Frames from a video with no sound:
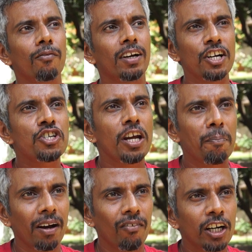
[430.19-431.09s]

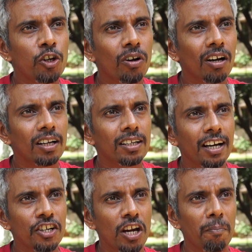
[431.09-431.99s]
Kashyapa, what you call
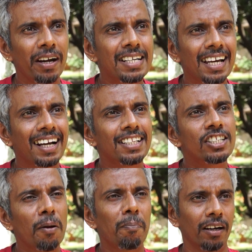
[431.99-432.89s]
Kashyapa, it's a
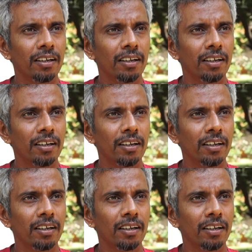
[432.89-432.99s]
Kachapa,